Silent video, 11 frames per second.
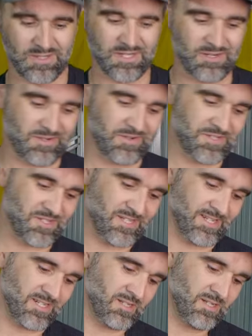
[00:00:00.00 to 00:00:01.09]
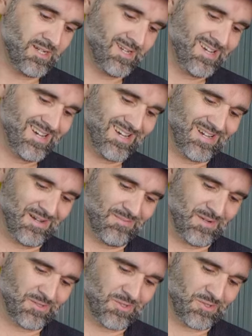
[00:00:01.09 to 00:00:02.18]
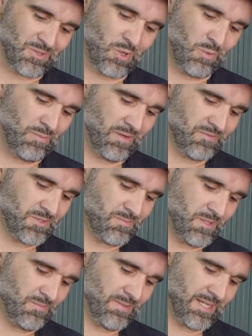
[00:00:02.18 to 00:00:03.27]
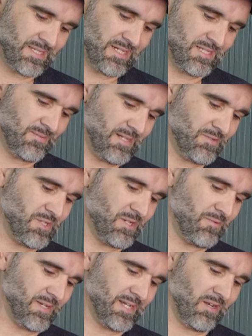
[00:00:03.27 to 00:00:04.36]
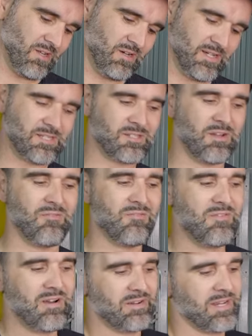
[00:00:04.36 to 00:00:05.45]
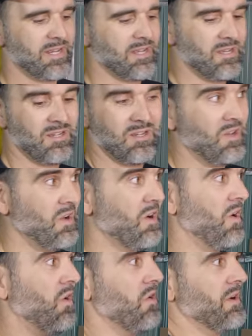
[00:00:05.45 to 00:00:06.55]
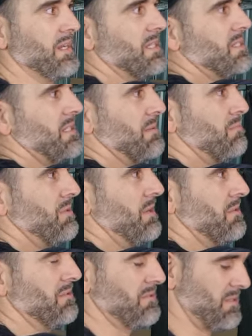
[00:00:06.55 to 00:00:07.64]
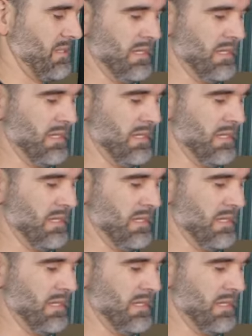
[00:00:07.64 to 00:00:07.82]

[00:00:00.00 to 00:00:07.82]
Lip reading: well, you don't notice staining. And just a couple of small pea size amounts. You don't need a lot. It's a very oily, slick product,